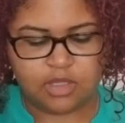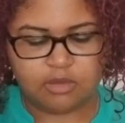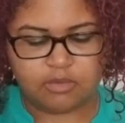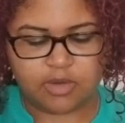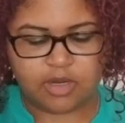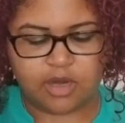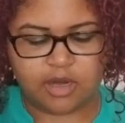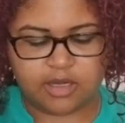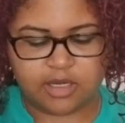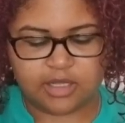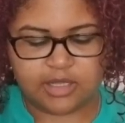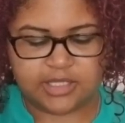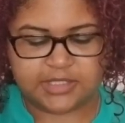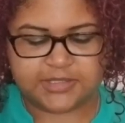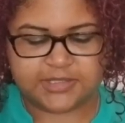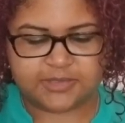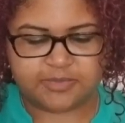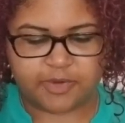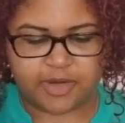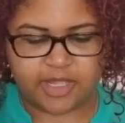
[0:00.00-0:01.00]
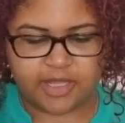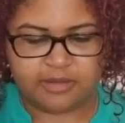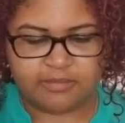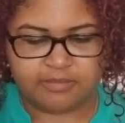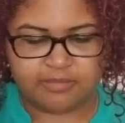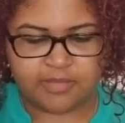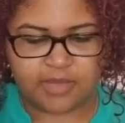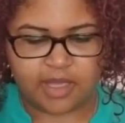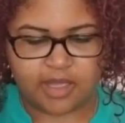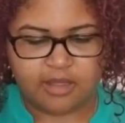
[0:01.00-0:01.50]
regarding this spread?
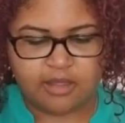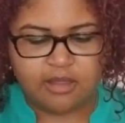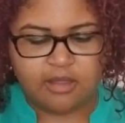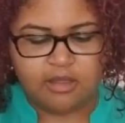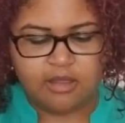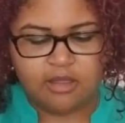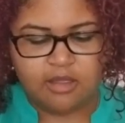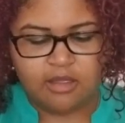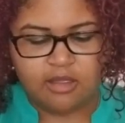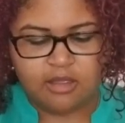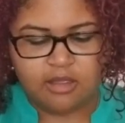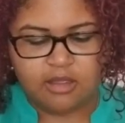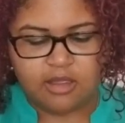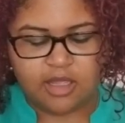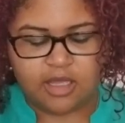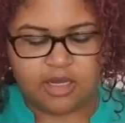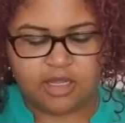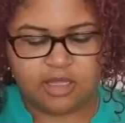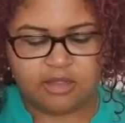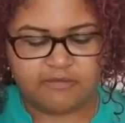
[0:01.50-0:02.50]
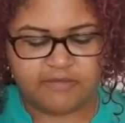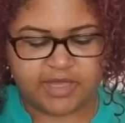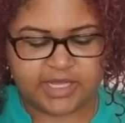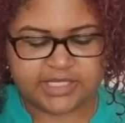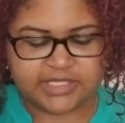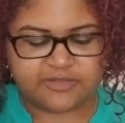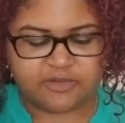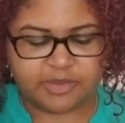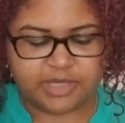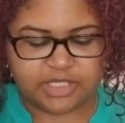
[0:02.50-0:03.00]
Any
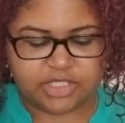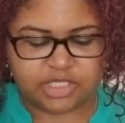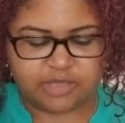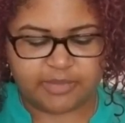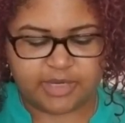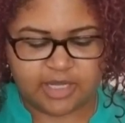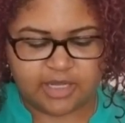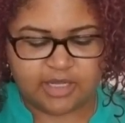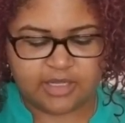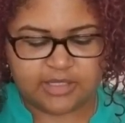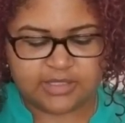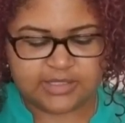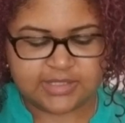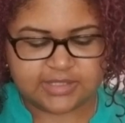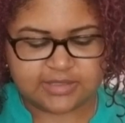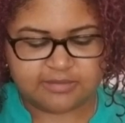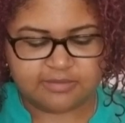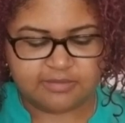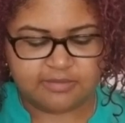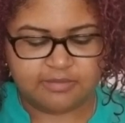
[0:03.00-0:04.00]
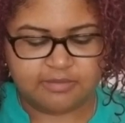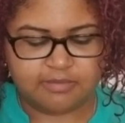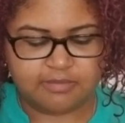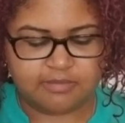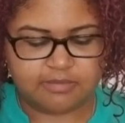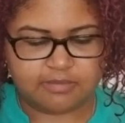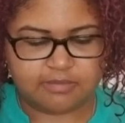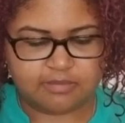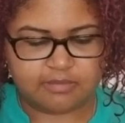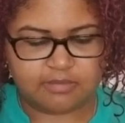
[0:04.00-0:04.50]
advice for my Geminis
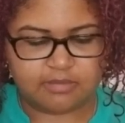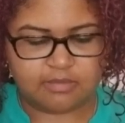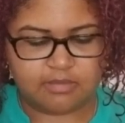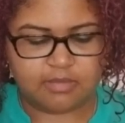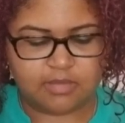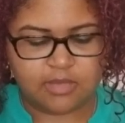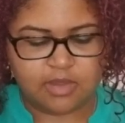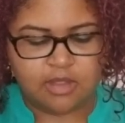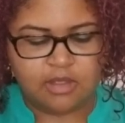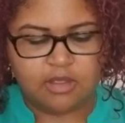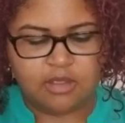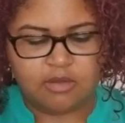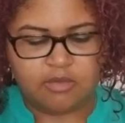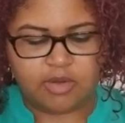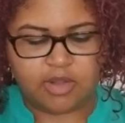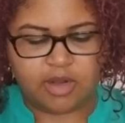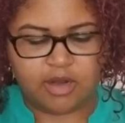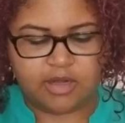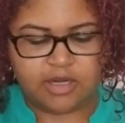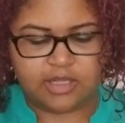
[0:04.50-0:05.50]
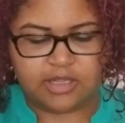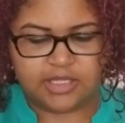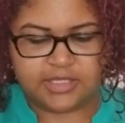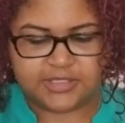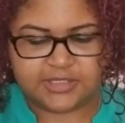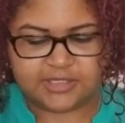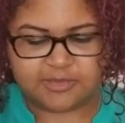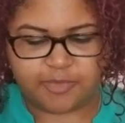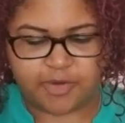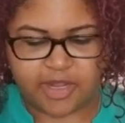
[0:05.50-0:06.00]
regarding
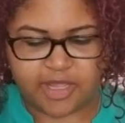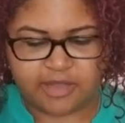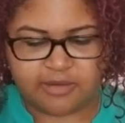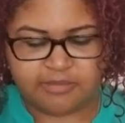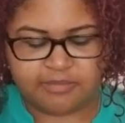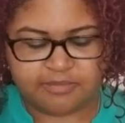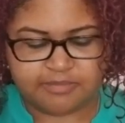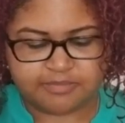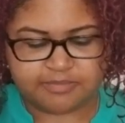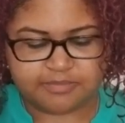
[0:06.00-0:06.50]
this spread?